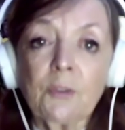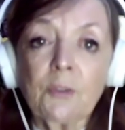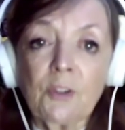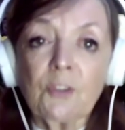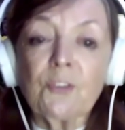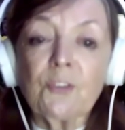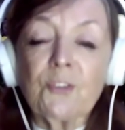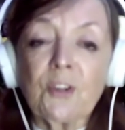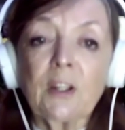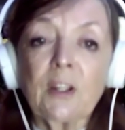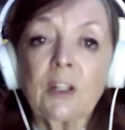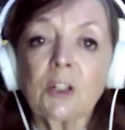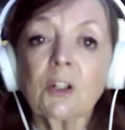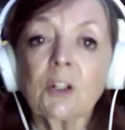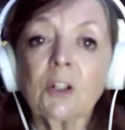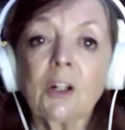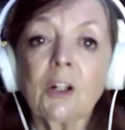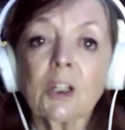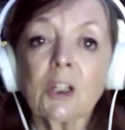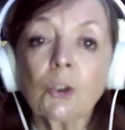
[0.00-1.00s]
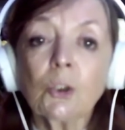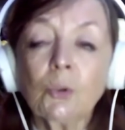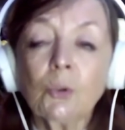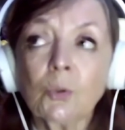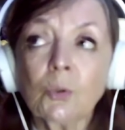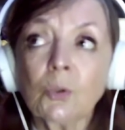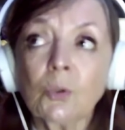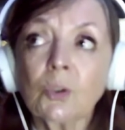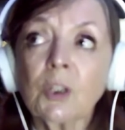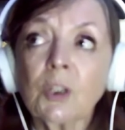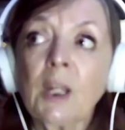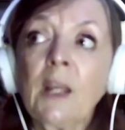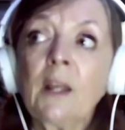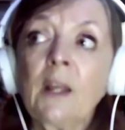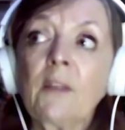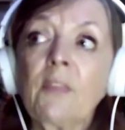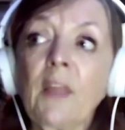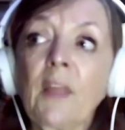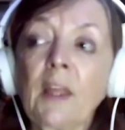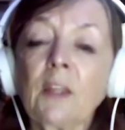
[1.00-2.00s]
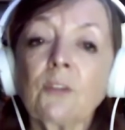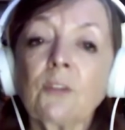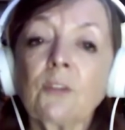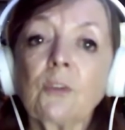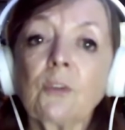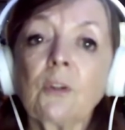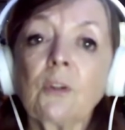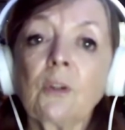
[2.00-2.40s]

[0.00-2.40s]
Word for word: the Australian High Court that